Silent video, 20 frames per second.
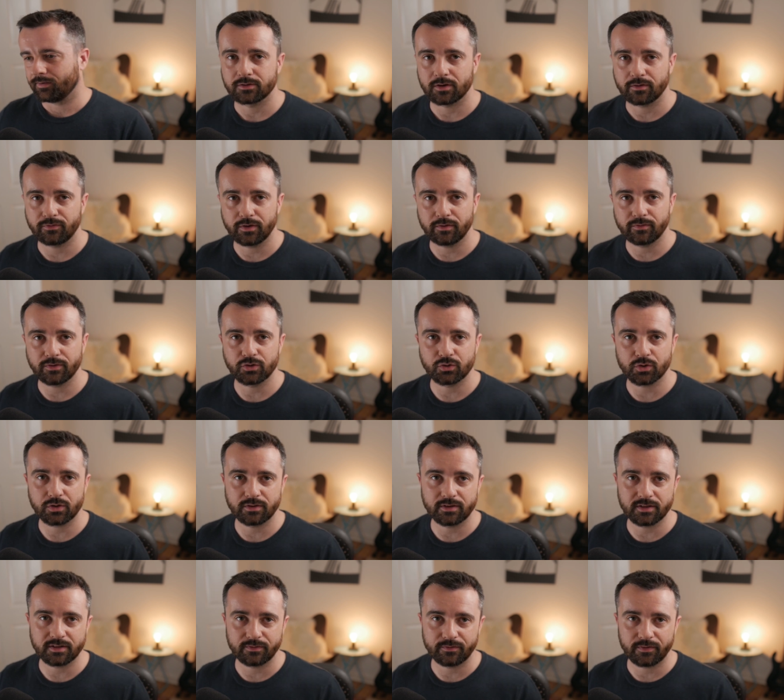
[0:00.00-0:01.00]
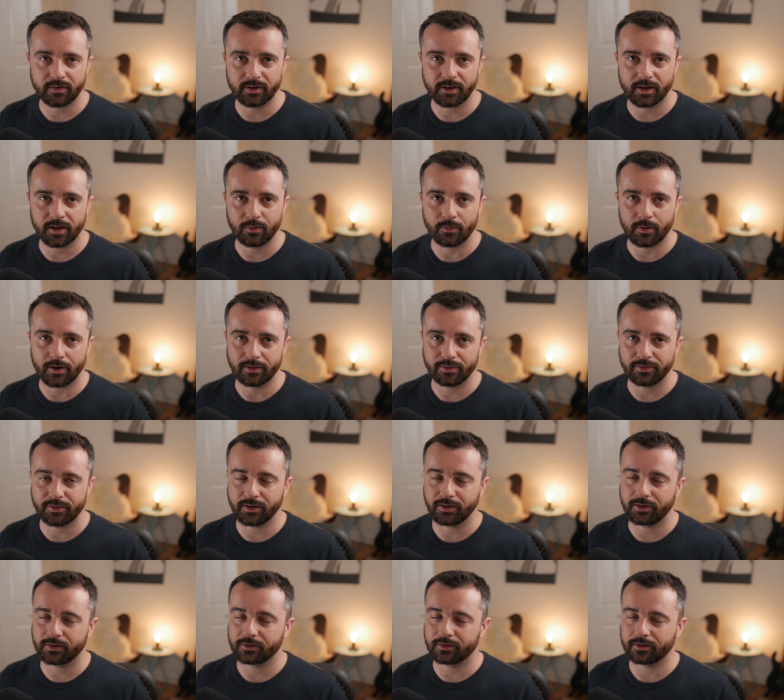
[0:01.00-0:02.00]
So if you've enjoyed this video, I
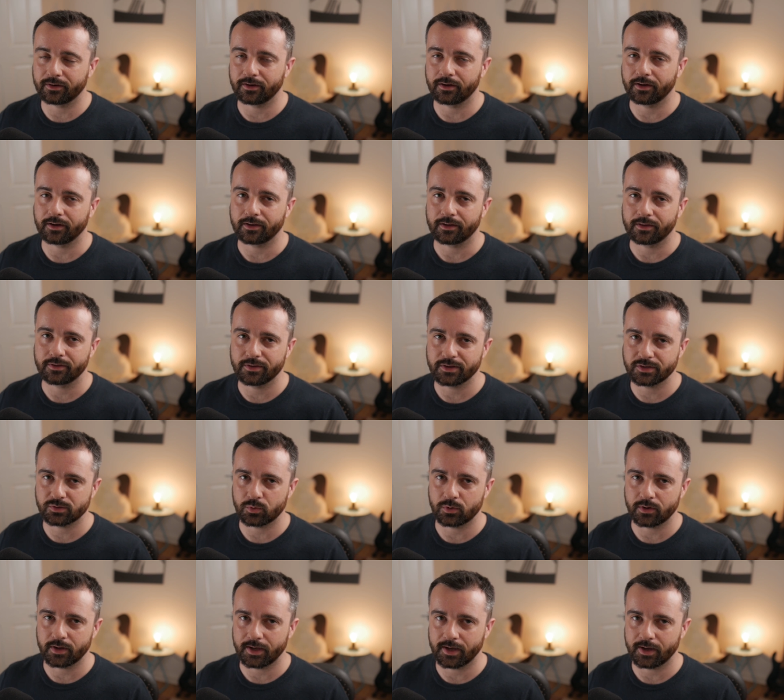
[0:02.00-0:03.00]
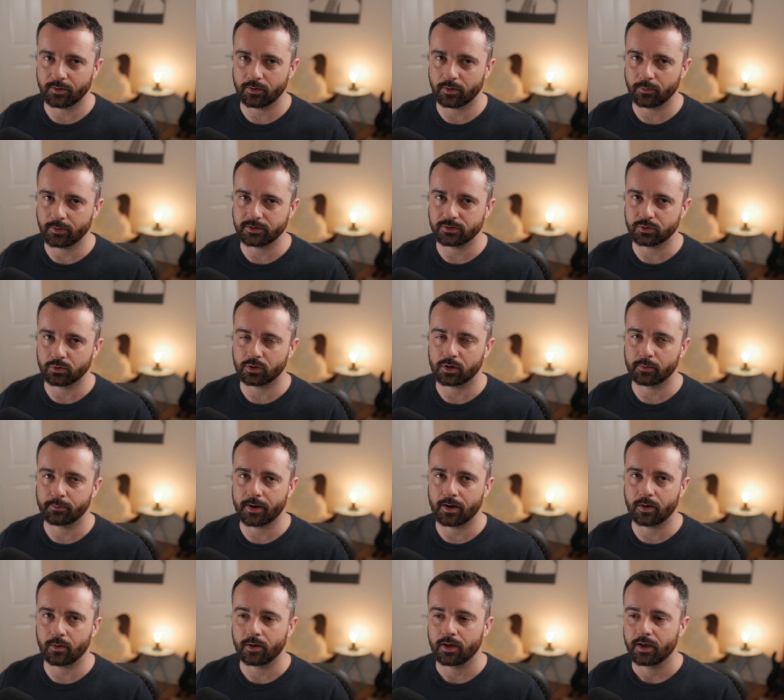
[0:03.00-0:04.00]
think you're going to like this one here where we talk
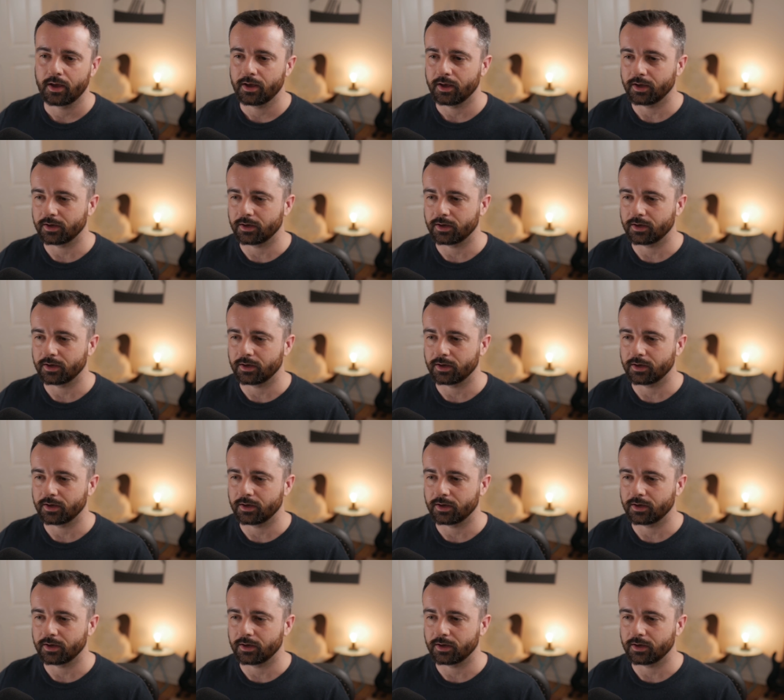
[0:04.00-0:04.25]
about